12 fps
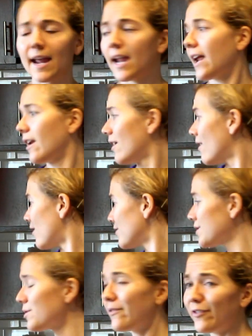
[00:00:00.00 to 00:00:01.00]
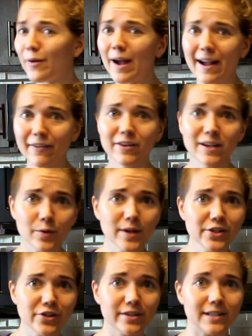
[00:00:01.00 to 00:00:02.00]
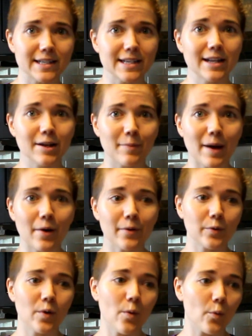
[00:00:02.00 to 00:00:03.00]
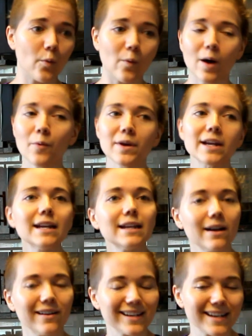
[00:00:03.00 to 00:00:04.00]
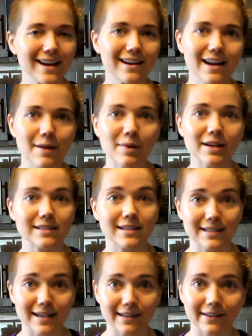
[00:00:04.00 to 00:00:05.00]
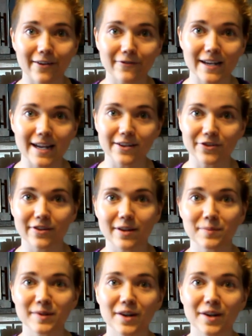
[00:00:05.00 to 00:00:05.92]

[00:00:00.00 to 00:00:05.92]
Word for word: And also if you have any questions about what we eat on a day-to-day -day basis, I'd love to answer them.